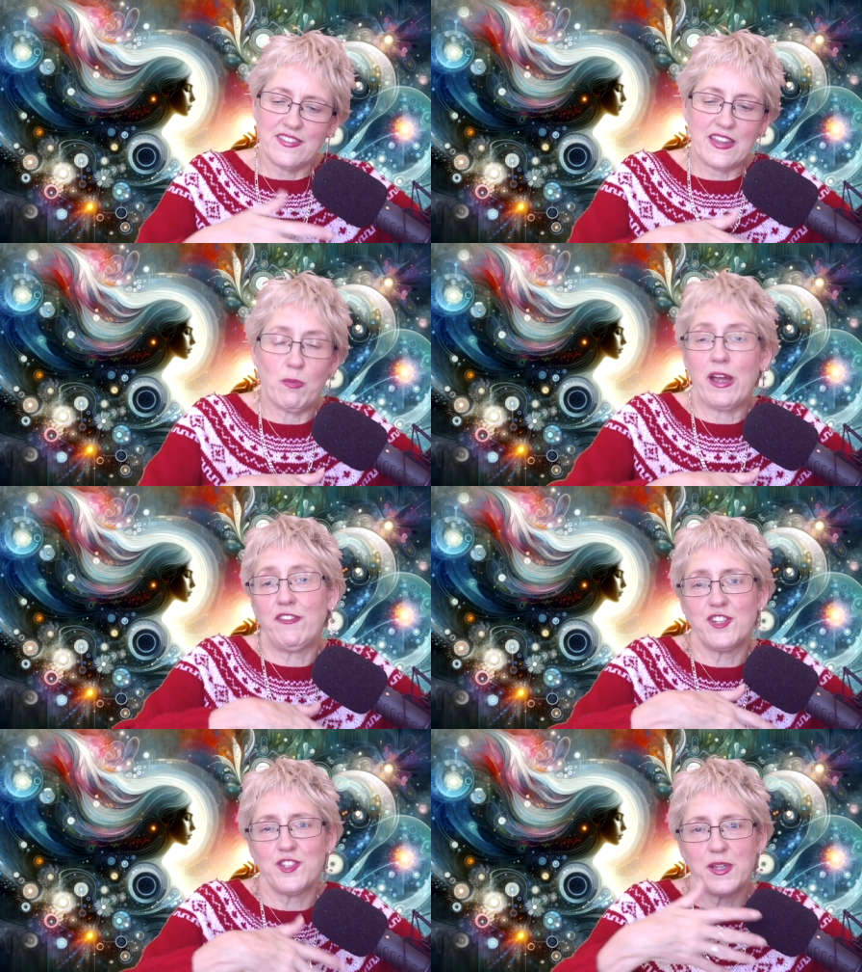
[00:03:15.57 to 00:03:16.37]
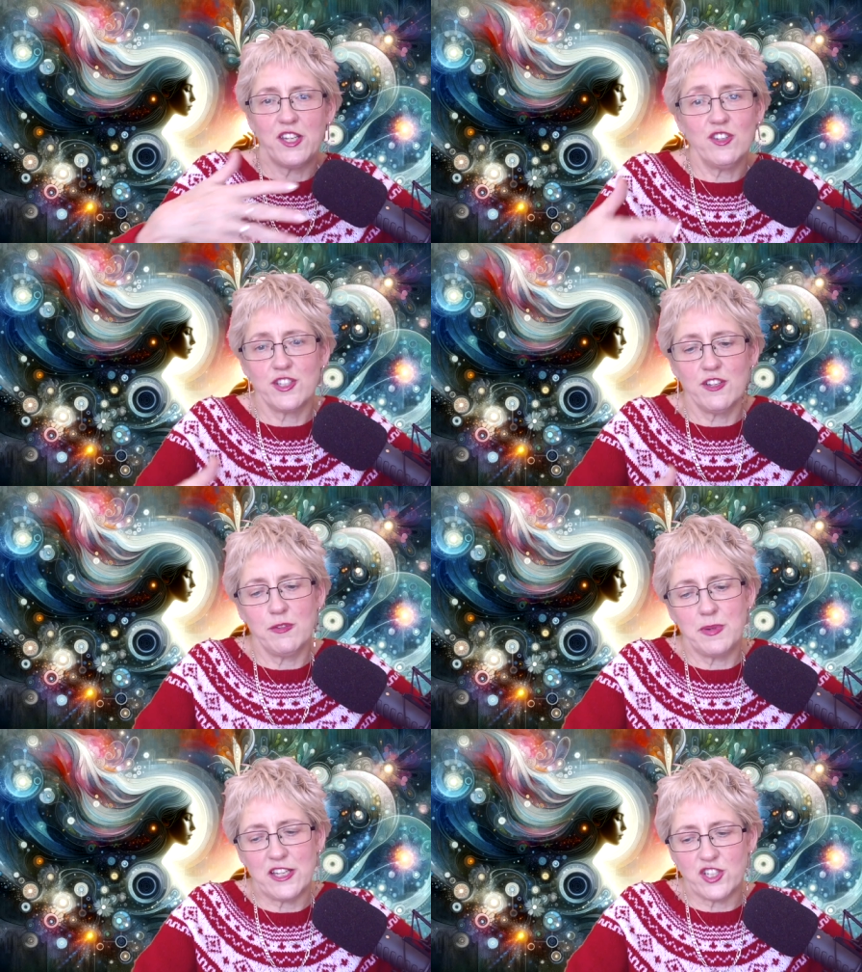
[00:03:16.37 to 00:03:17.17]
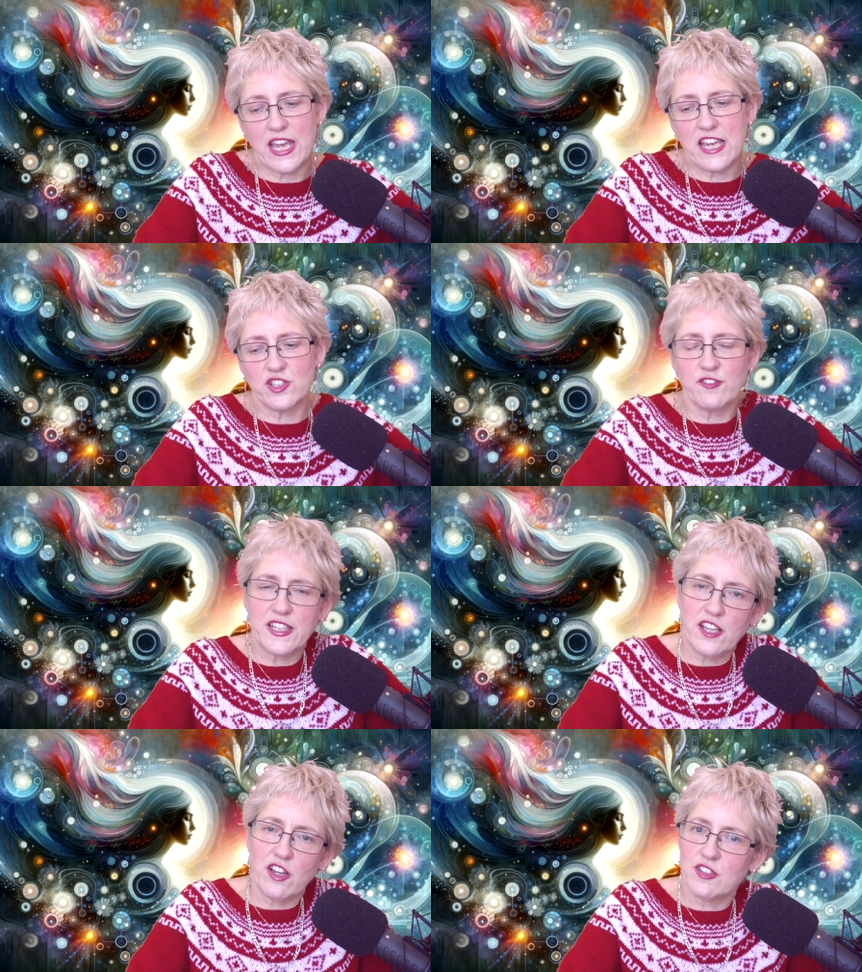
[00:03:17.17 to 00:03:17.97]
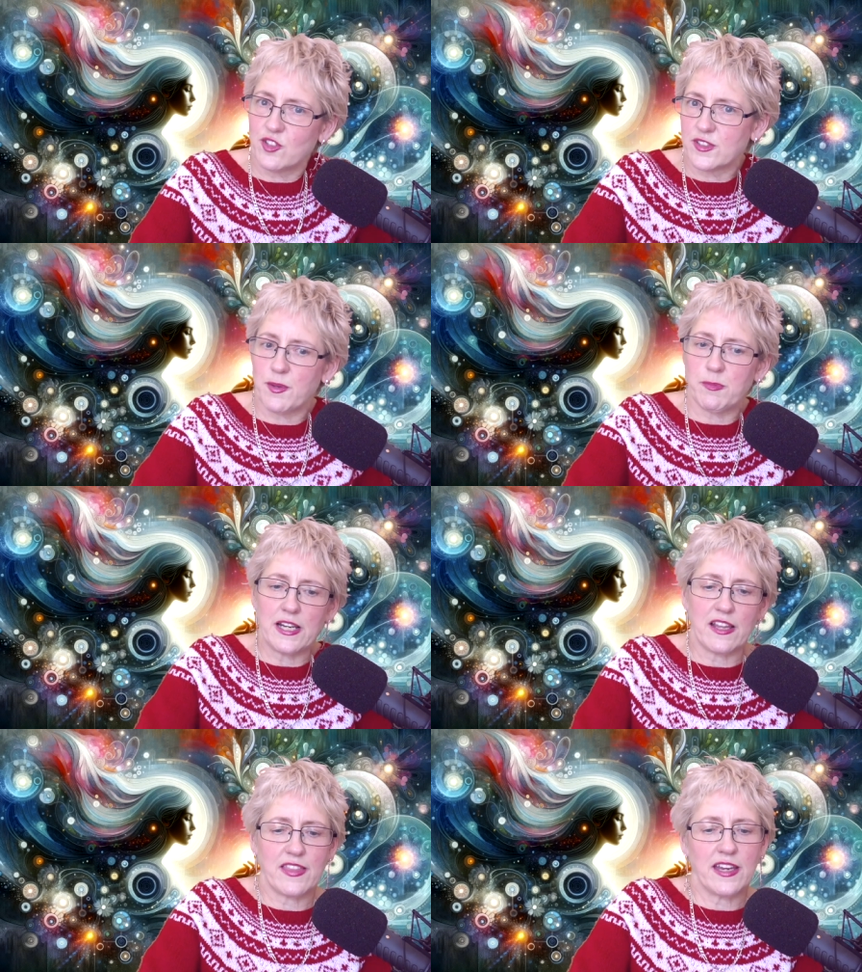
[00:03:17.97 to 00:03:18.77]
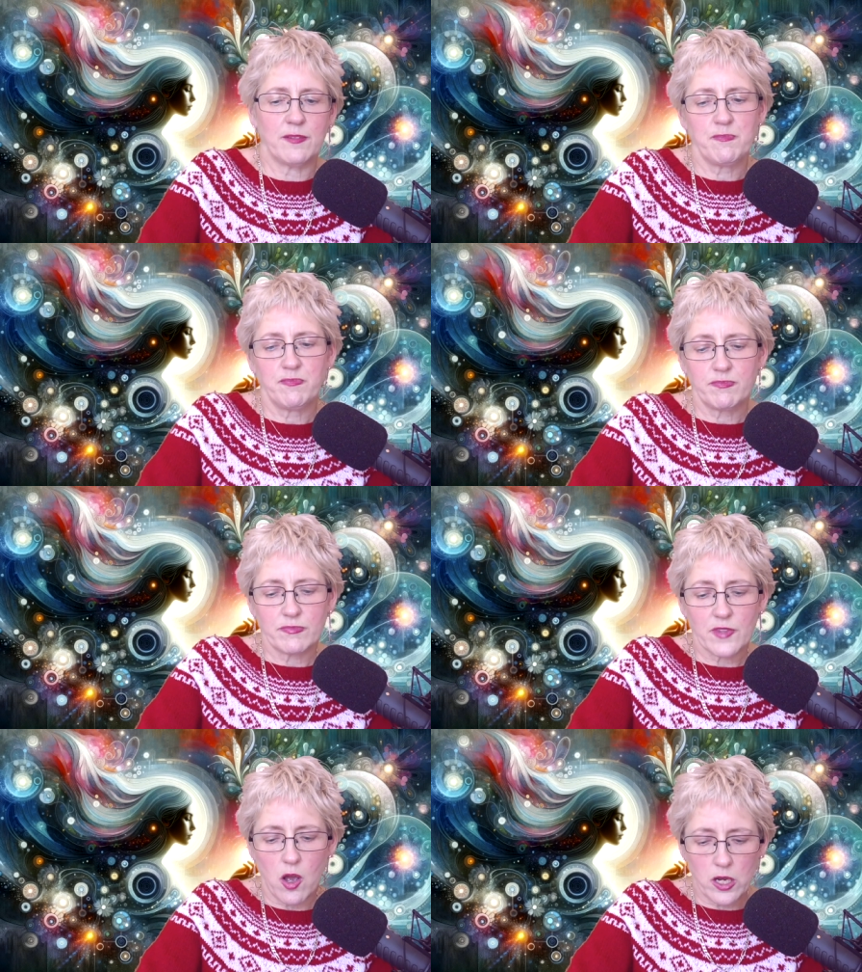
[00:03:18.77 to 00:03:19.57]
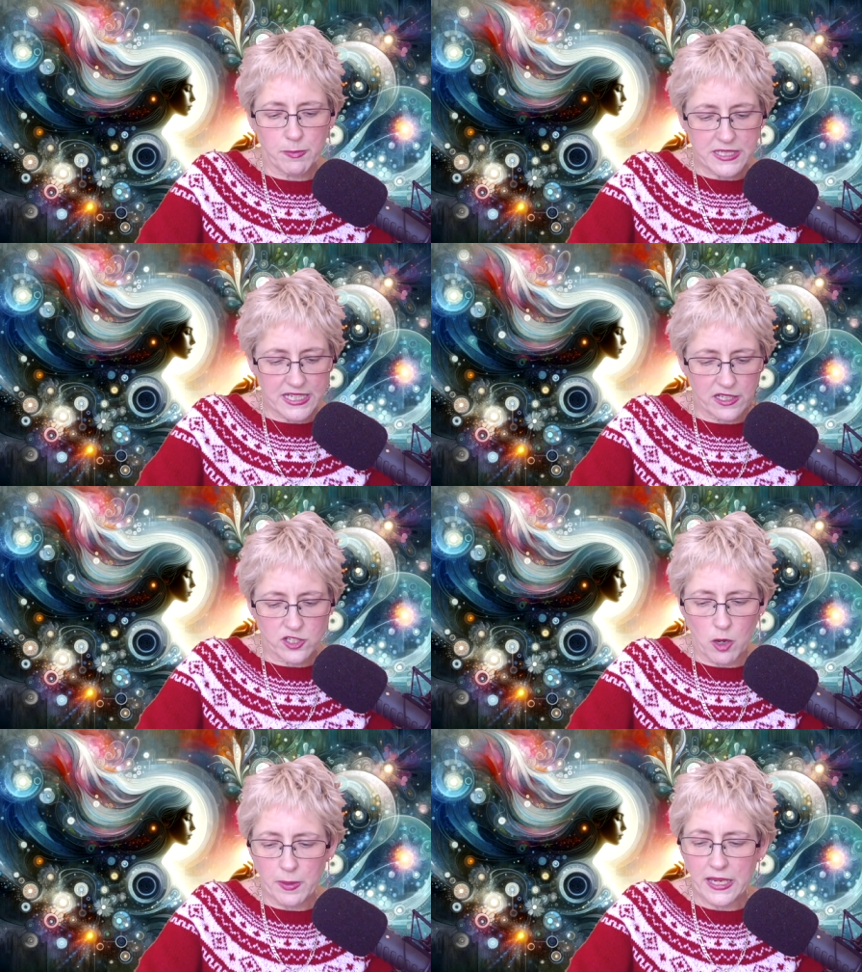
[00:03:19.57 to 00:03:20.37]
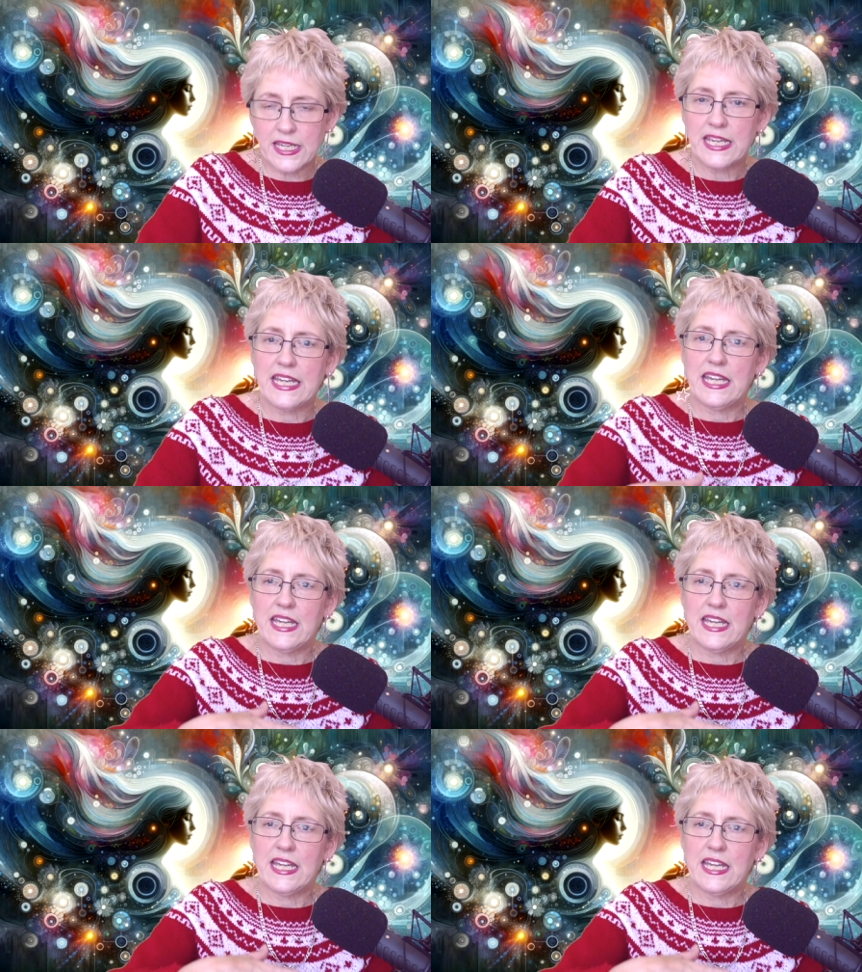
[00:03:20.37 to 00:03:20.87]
And that way, if you're doing YouTube educational videos or something like that on a particular topic,